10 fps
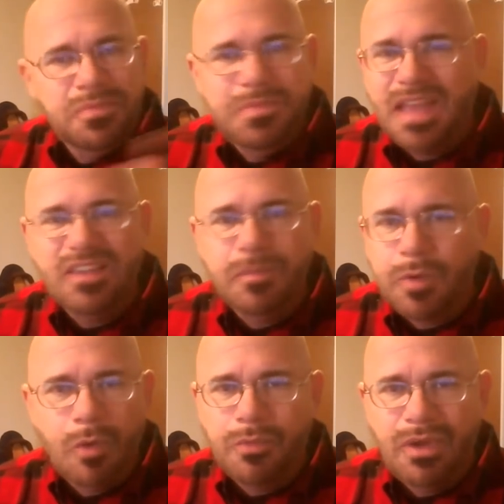That's
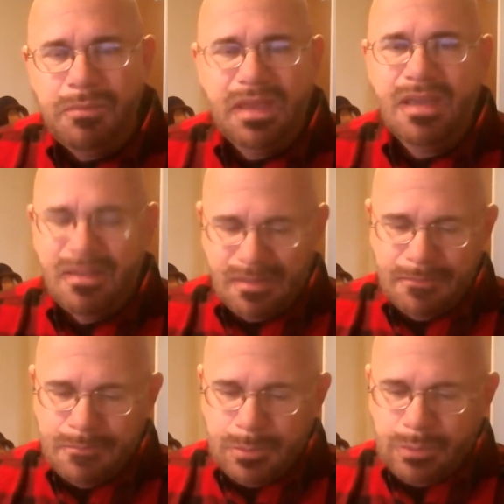appropriate because
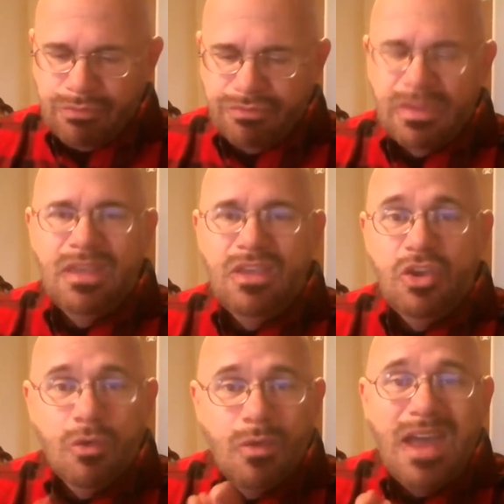
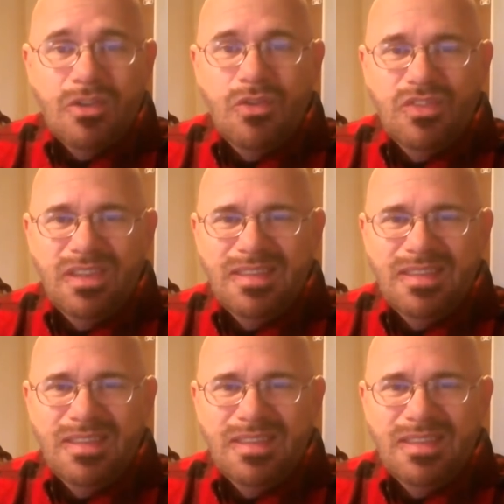Uranus